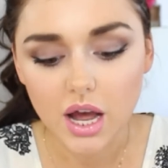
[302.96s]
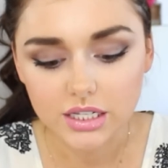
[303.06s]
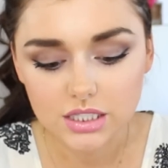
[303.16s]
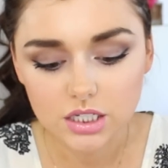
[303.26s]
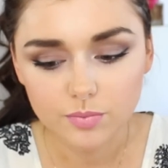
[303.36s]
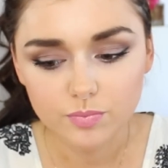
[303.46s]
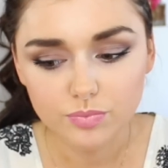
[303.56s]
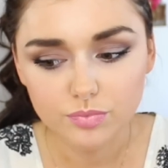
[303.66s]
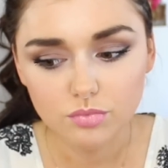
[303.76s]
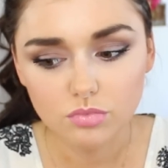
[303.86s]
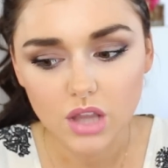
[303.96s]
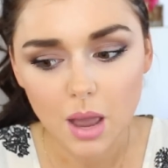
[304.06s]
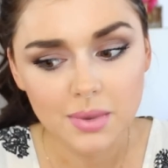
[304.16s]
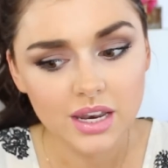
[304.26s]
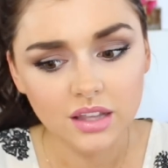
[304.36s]
but
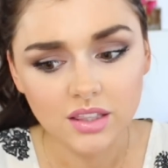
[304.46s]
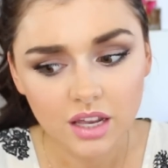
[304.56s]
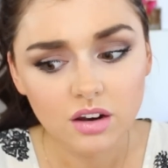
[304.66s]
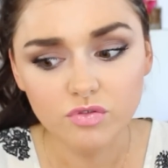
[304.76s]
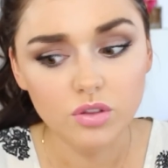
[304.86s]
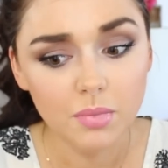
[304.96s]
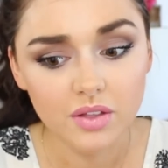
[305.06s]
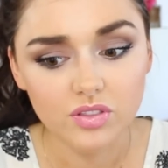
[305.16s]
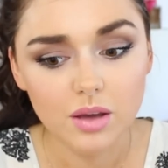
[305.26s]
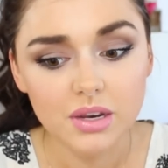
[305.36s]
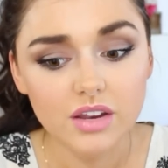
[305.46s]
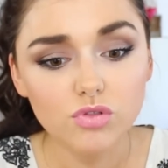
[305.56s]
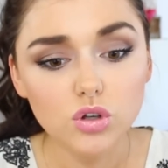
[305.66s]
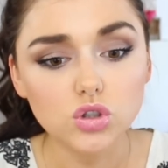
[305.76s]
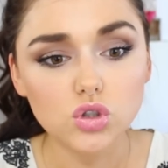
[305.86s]
i mean at the end of the month i mean
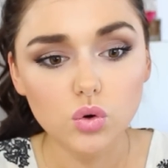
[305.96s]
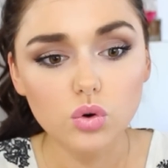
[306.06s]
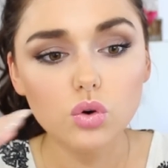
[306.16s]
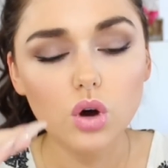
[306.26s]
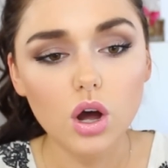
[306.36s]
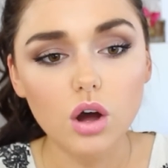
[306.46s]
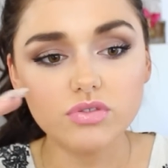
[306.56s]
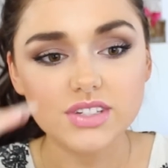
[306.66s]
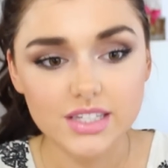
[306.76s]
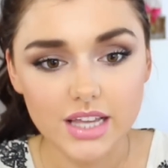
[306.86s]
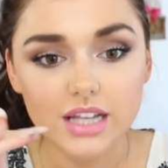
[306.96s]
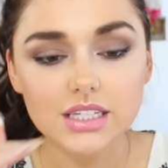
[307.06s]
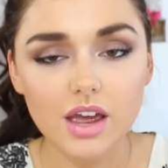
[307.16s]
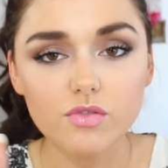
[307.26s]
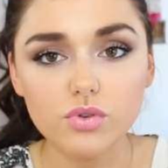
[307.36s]
if you do a
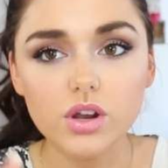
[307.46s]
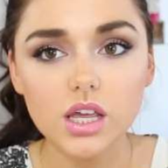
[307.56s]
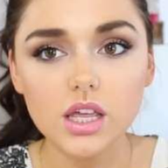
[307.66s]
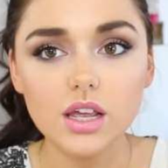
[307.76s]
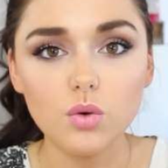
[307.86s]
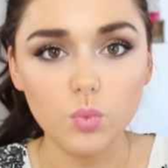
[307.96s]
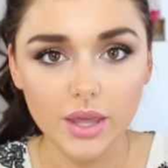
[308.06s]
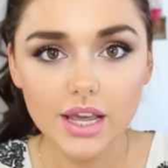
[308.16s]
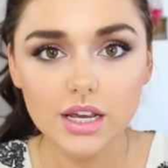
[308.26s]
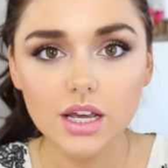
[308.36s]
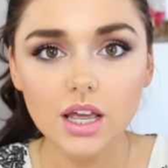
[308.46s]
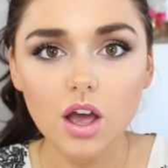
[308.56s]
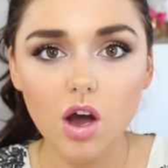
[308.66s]
set every week